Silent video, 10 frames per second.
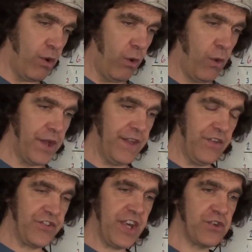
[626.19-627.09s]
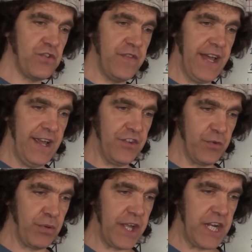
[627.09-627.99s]
pole, and in the center of that is
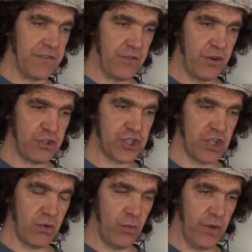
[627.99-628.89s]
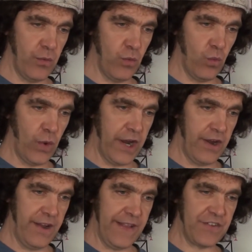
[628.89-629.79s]
the plane of inertia, where,
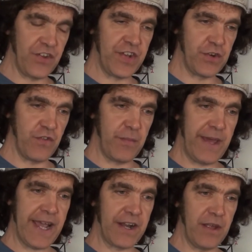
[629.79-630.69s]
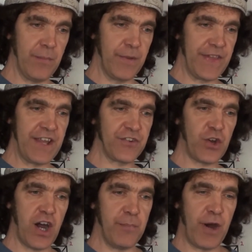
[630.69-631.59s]
and that's the center of the magnet. But that's
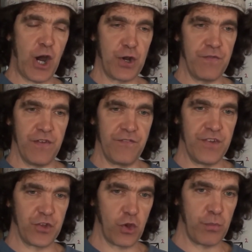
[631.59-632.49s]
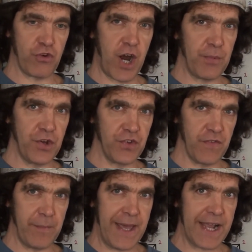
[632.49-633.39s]
not a part of the physical properties of
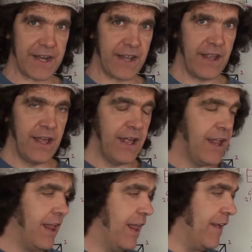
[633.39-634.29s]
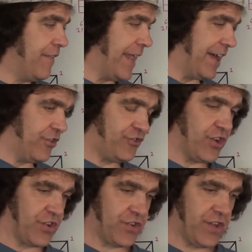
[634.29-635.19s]
the magnet. That is
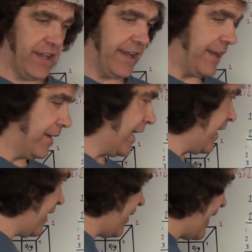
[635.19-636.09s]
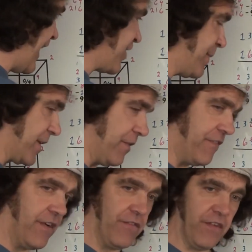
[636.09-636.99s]
just a uh, aspect of
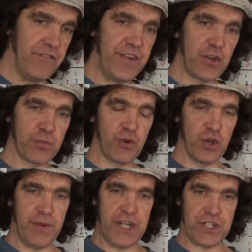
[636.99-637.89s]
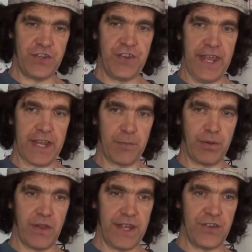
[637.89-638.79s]
the, of the field perturbations taking
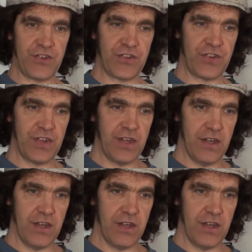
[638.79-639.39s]
place